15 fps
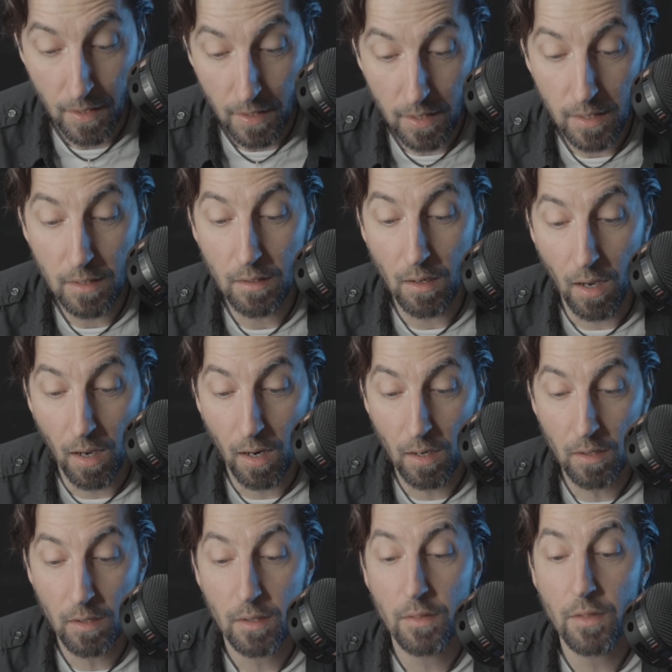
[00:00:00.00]
Here
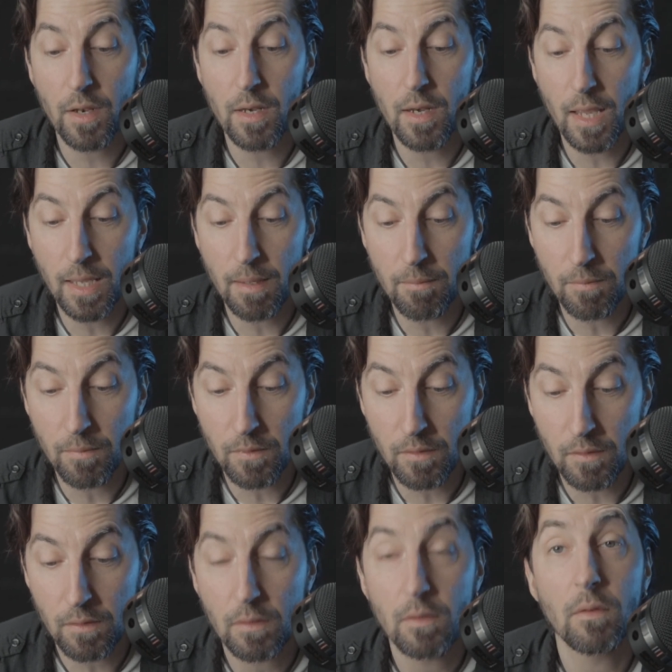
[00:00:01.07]
are the
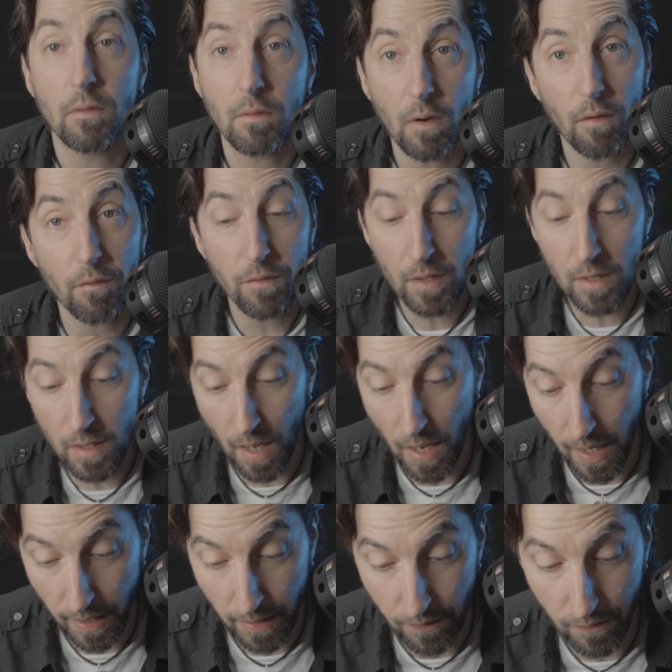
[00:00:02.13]
names of the
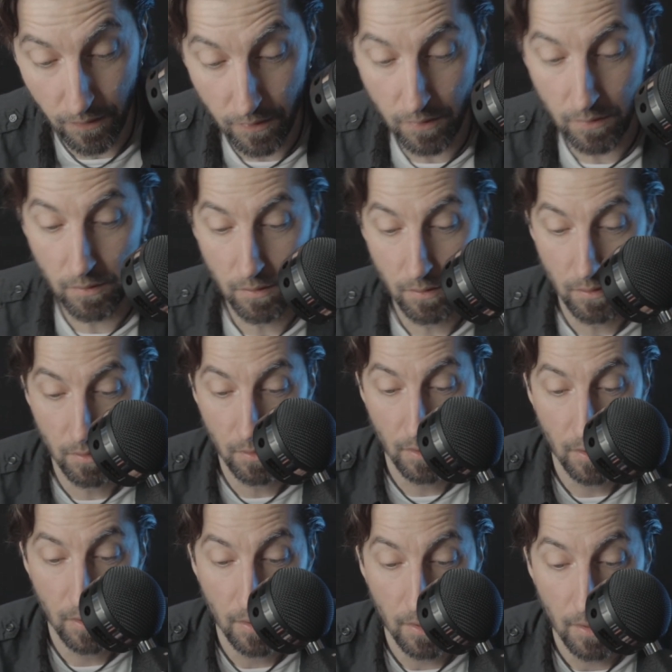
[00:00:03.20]
nines.
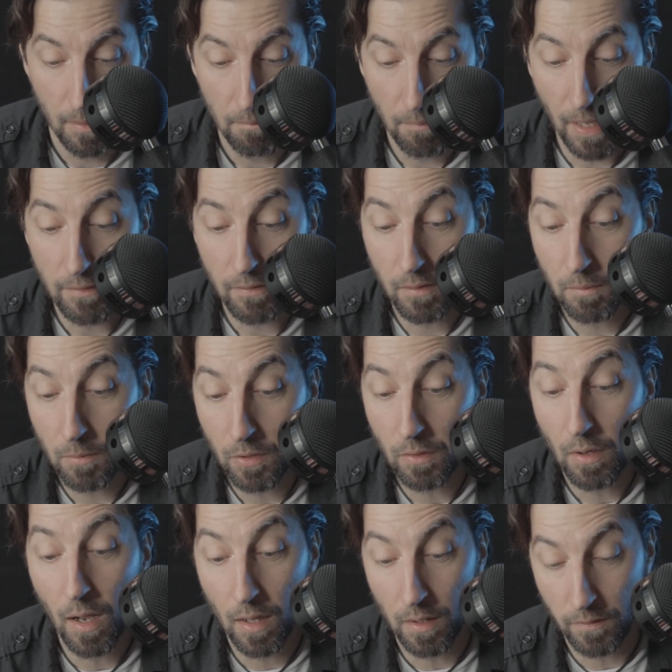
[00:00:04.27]

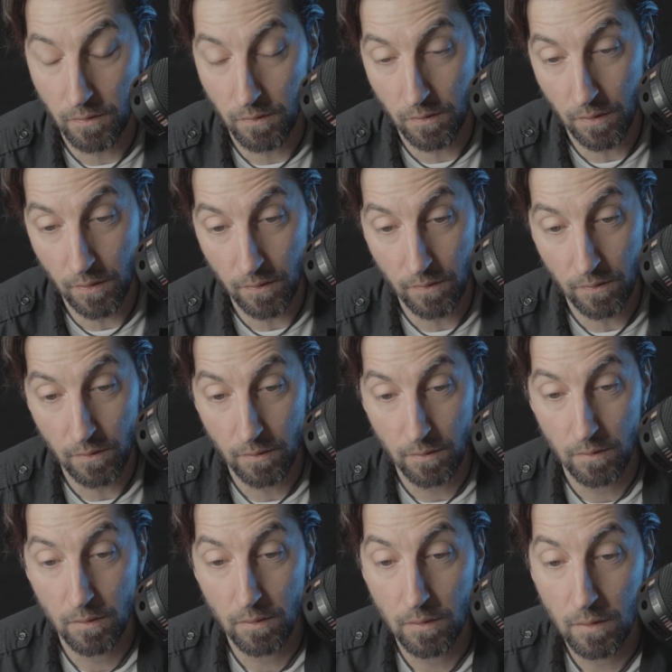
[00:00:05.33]
Bessemer Ulsters,
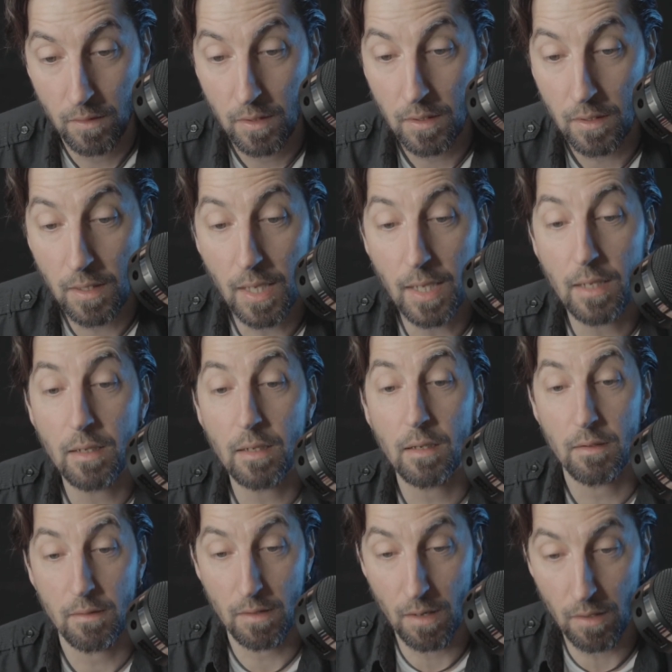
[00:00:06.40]
King
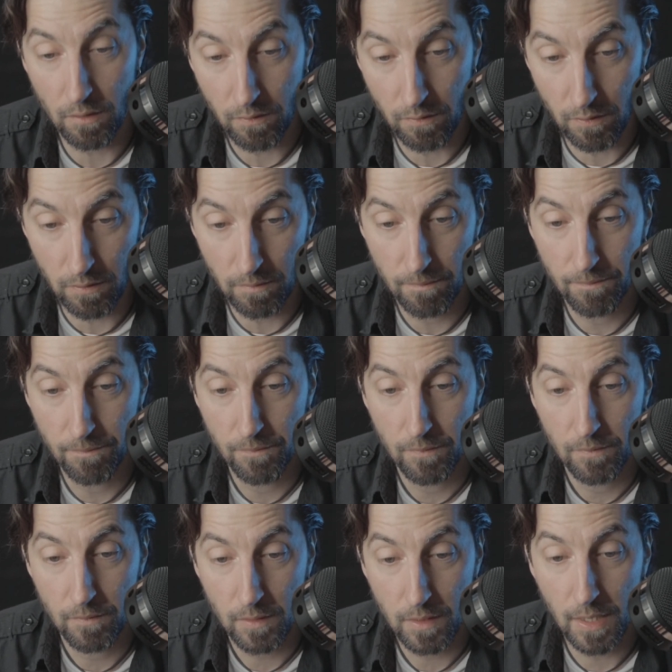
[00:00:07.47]
Arthur,
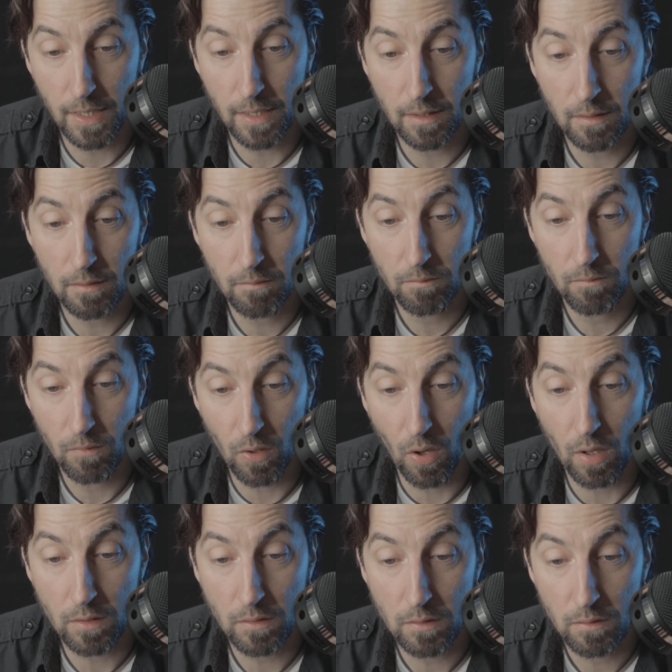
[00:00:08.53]
King
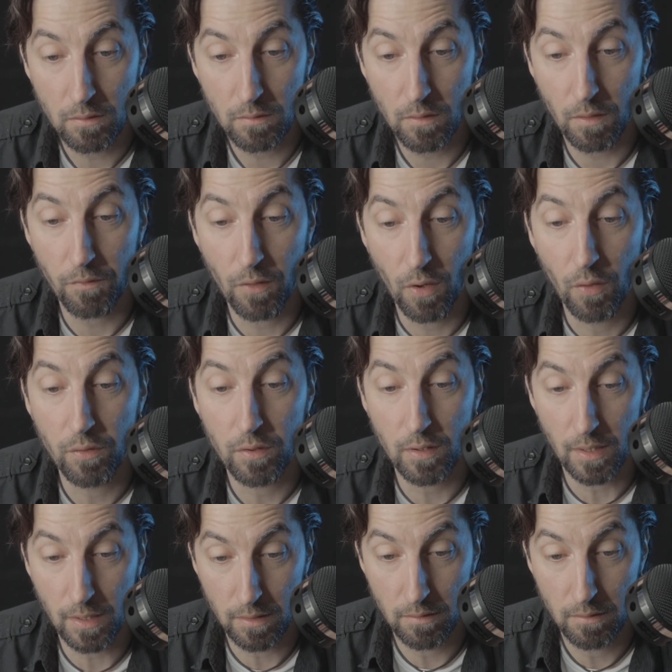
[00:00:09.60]
Lot of
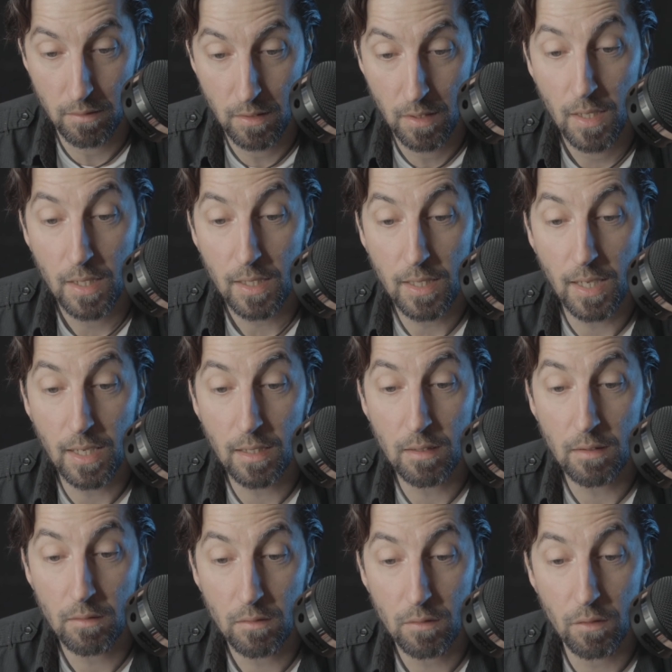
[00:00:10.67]
Lothian,
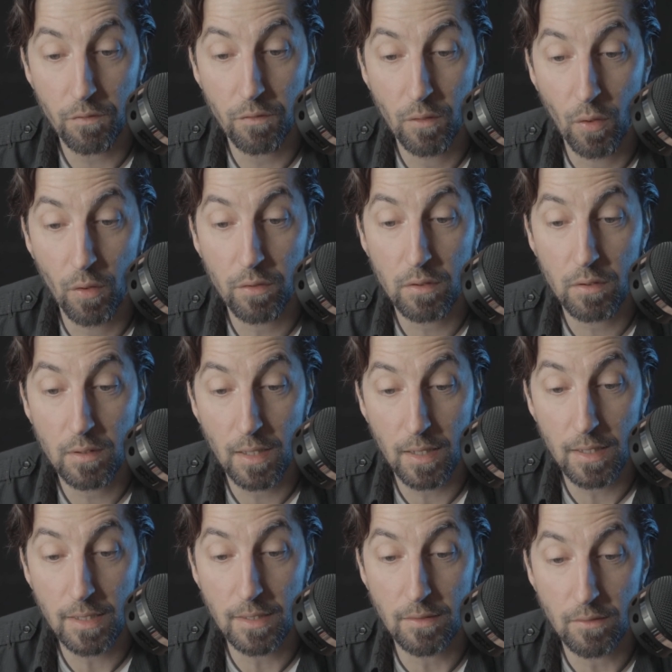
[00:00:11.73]
King of North
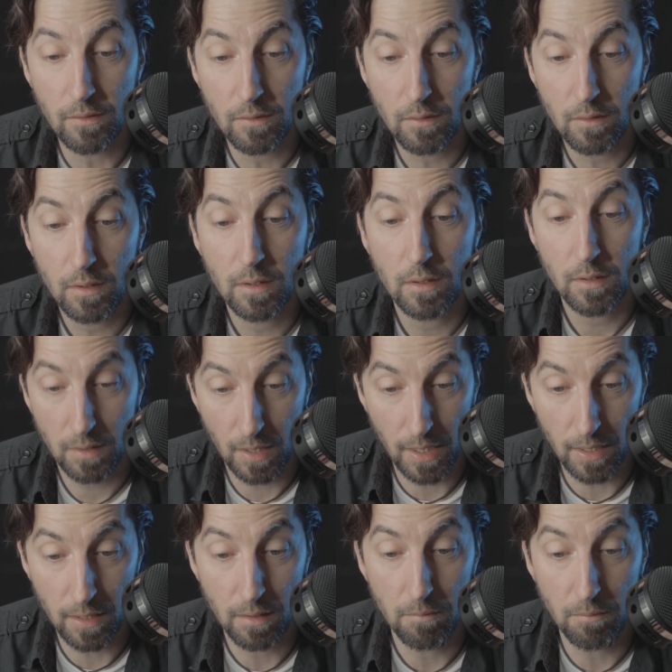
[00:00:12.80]
Galice,
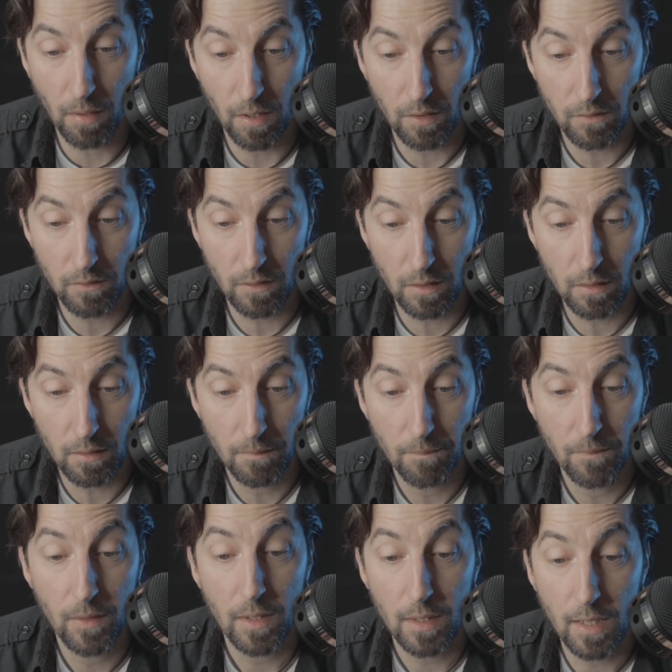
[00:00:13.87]
King Marcel,
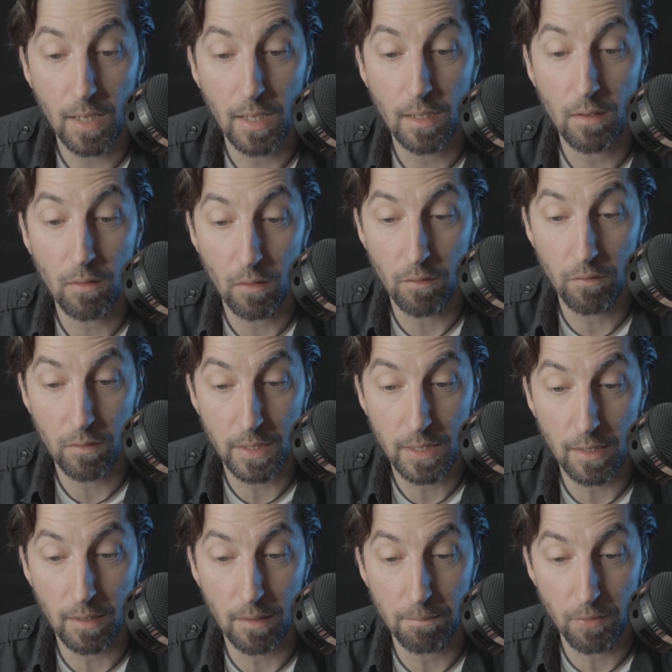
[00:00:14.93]
King of
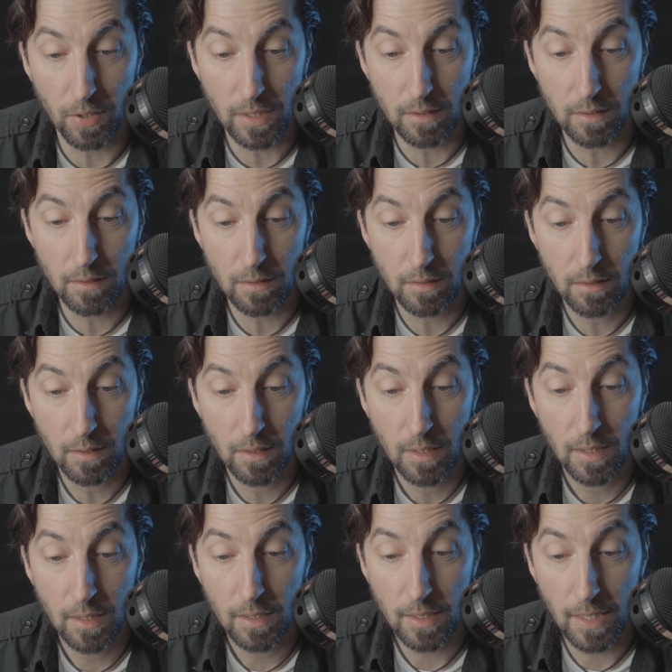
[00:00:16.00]
Little Britain,
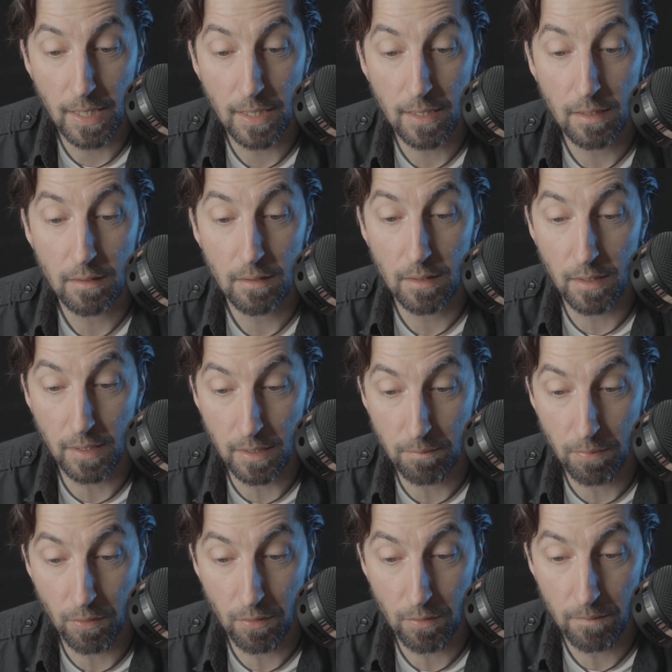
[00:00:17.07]
King
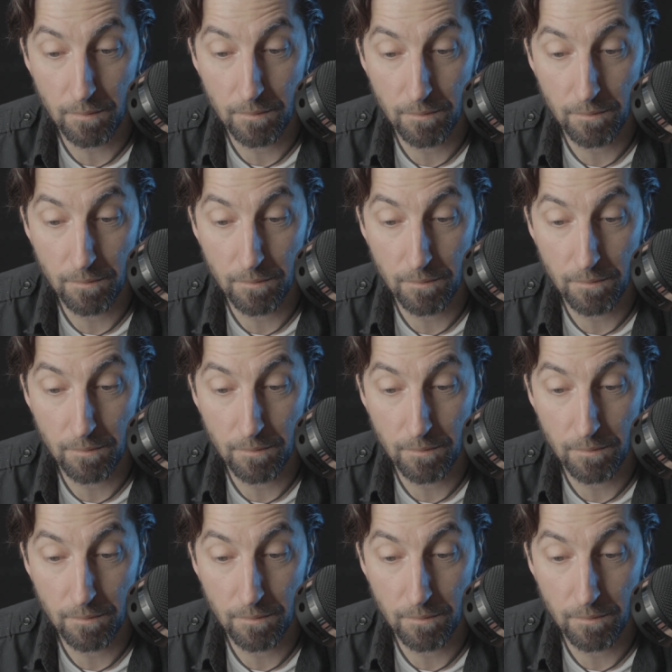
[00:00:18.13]
Labour,